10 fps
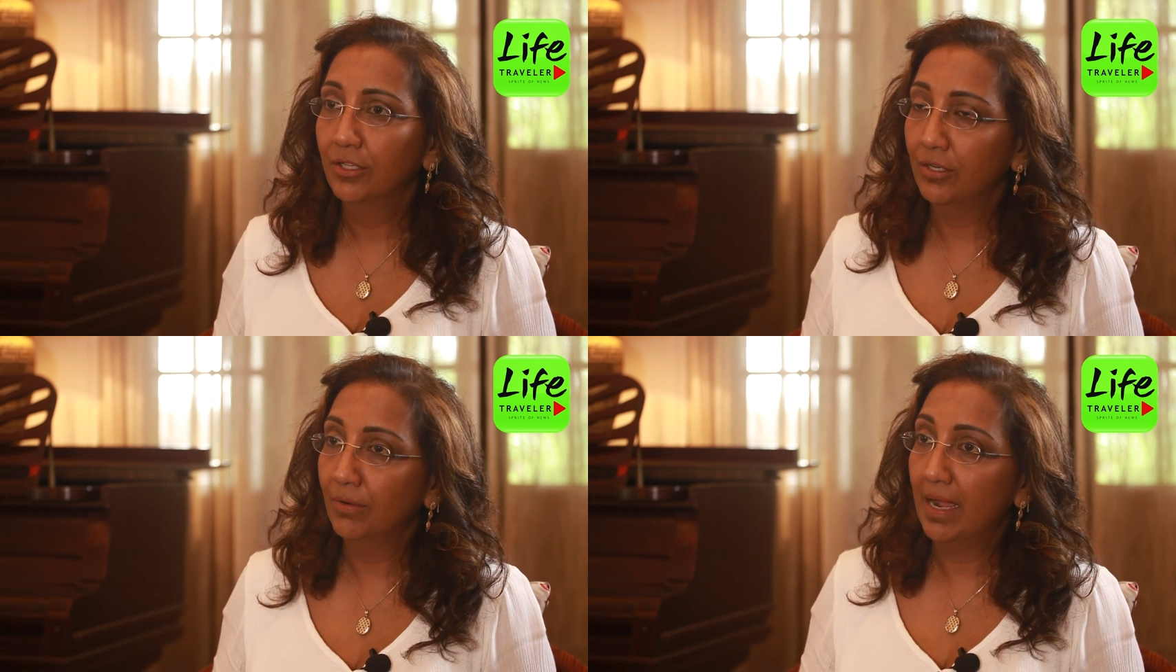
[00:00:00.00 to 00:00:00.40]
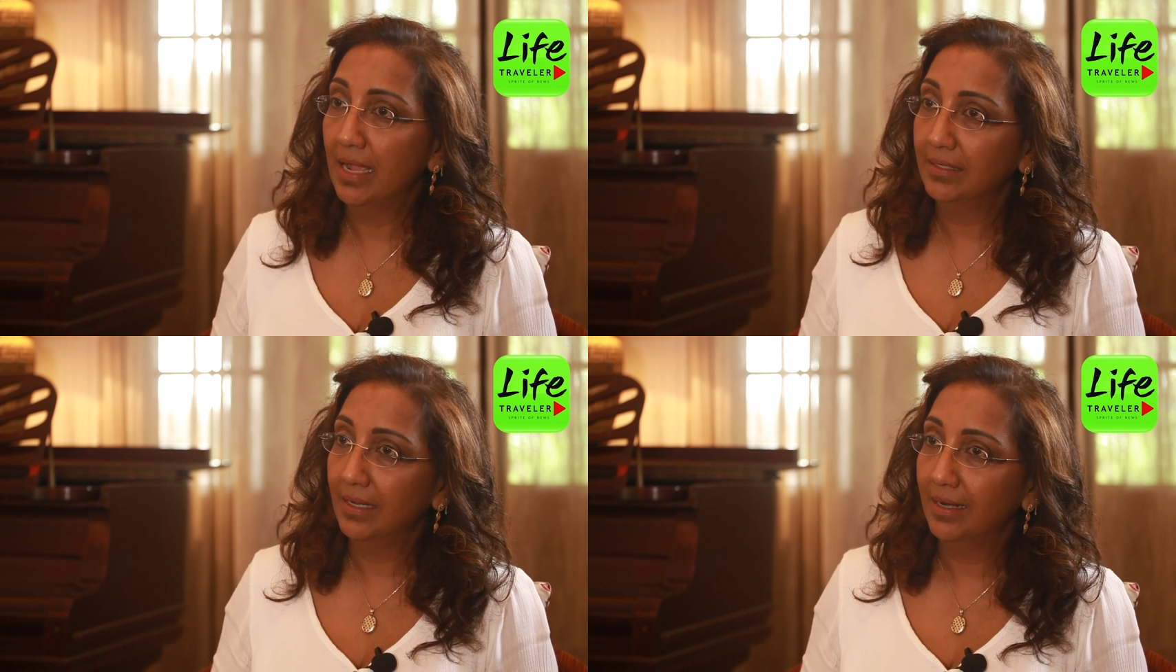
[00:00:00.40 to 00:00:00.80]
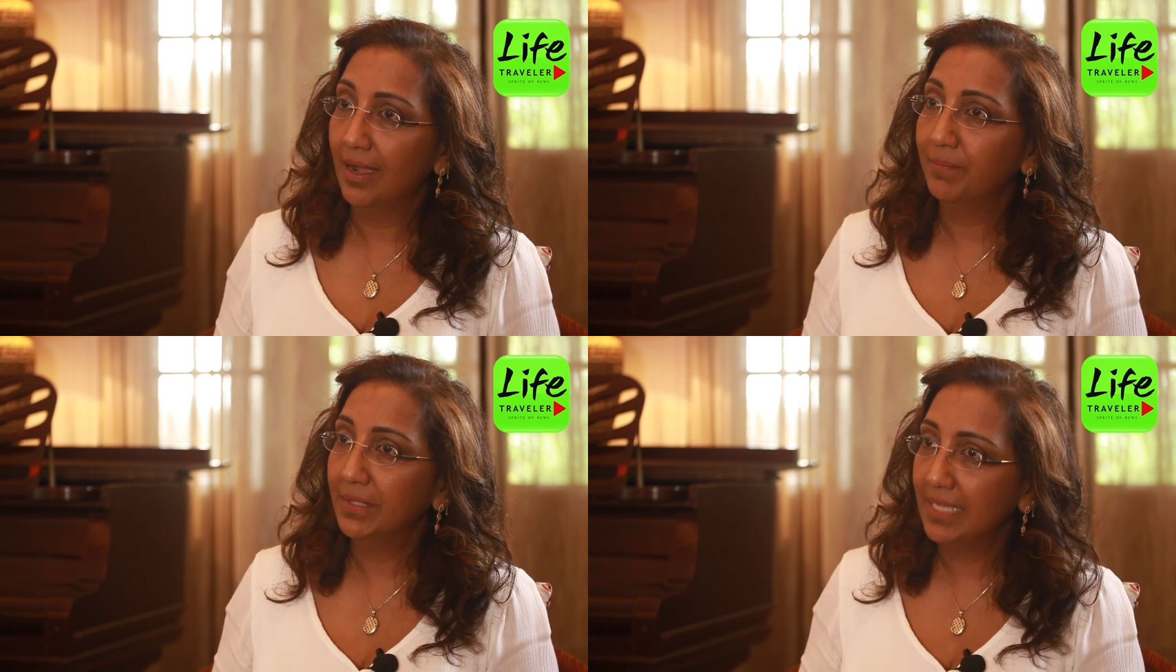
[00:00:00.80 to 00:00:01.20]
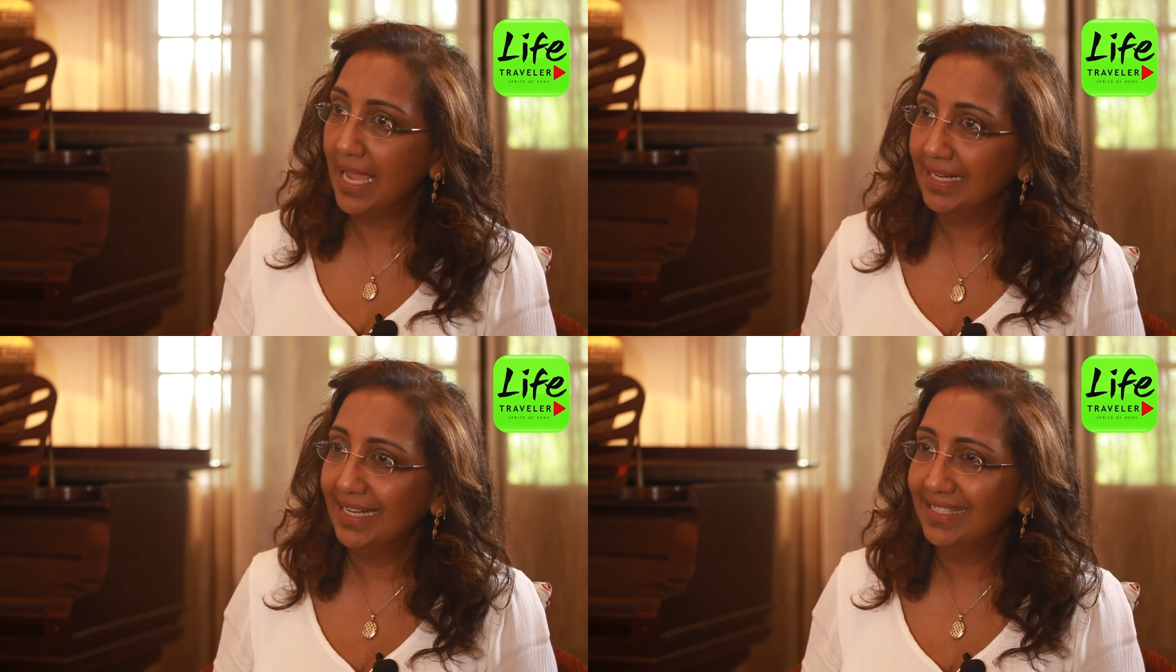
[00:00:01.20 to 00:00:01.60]
So as an
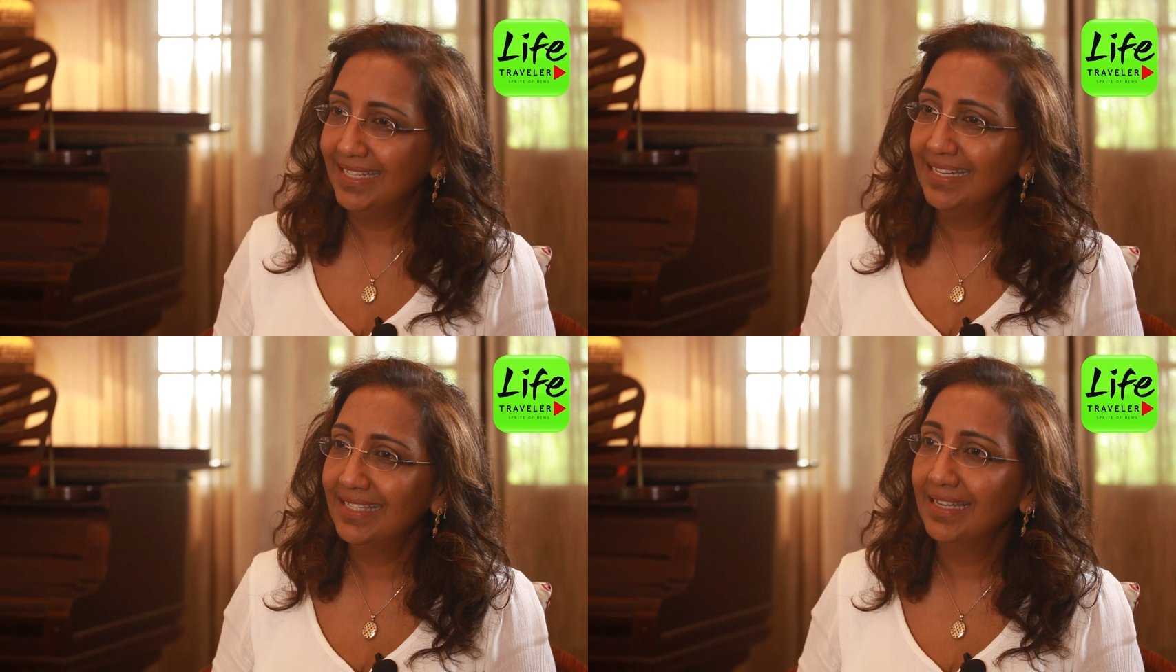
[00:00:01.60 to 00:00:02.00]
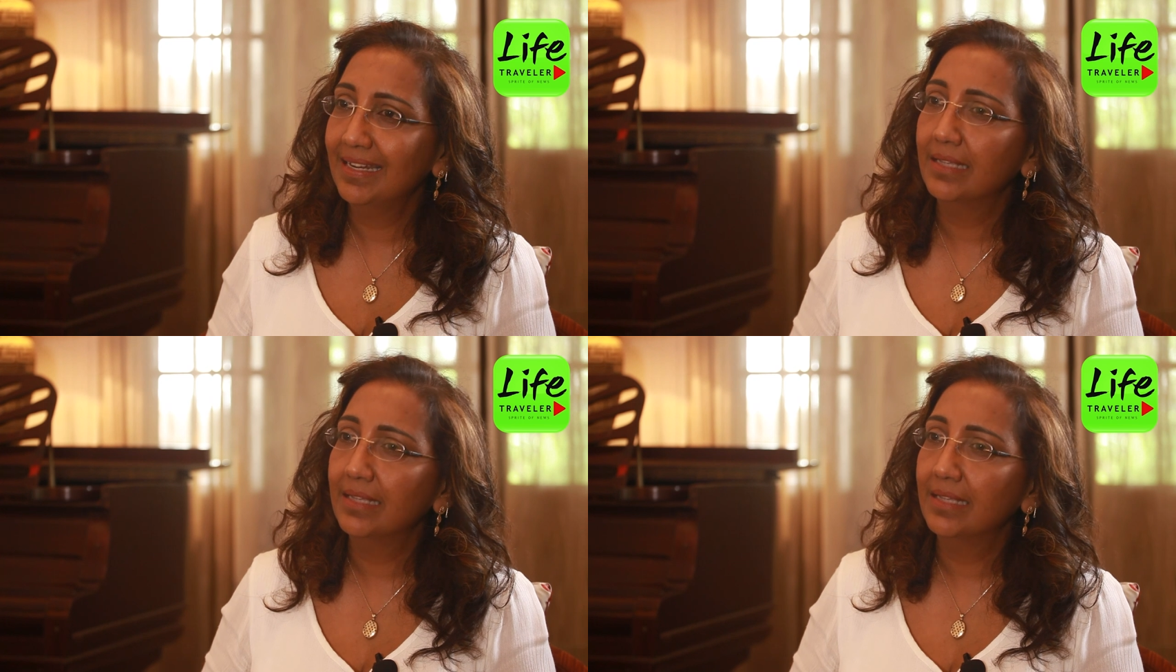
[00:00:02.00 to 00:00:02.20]
upstanding citizen,